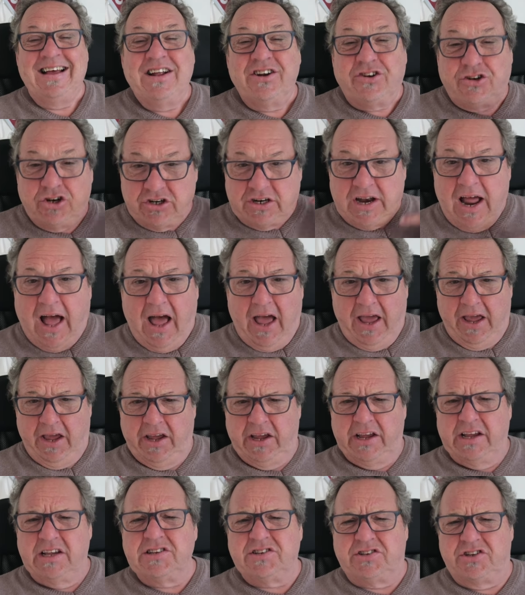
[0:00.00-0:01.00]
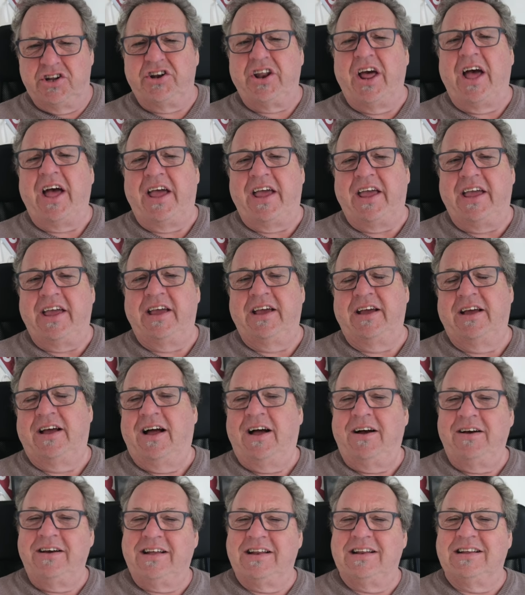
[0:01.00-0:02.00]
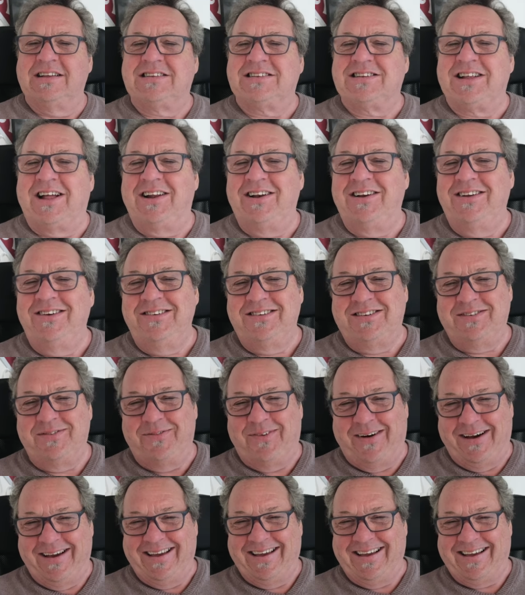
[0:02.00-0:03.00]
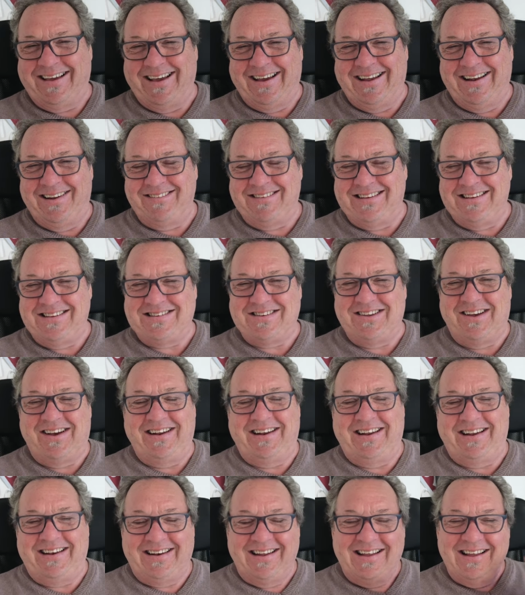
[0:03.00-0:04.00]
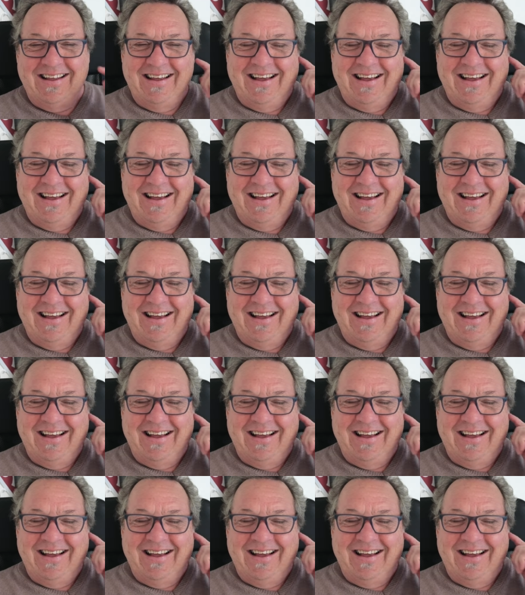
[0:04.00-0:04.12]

Today is the day I'm going to start losing weight again. I decided.